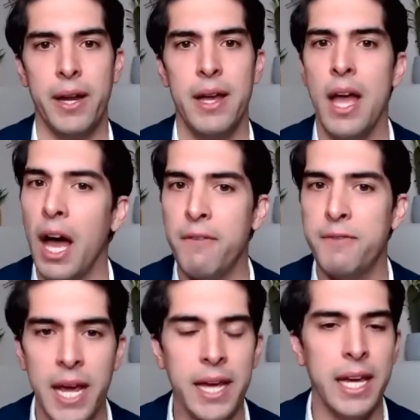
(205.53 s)
of
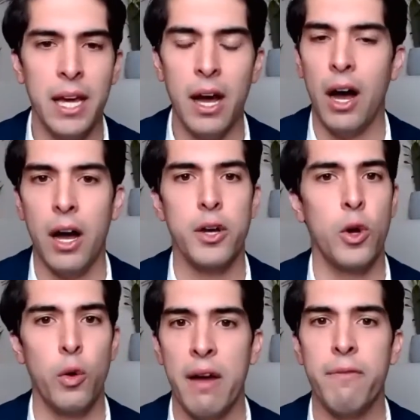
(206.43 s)
taking on
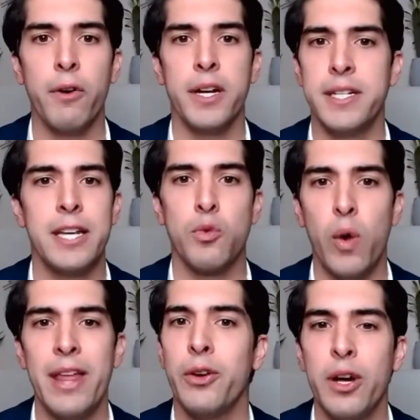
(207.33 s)
whoever it takes,
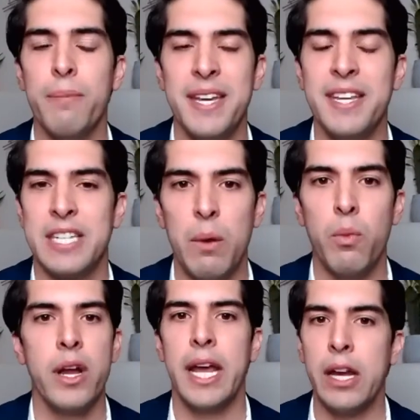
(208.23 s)
whether it be
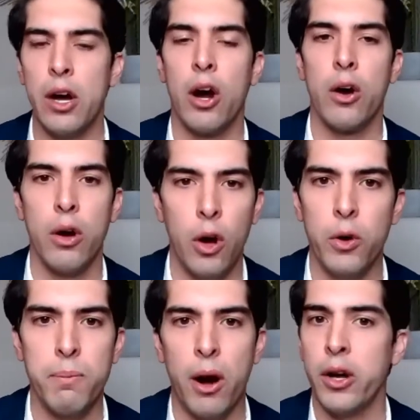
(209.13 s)
someone in our own party,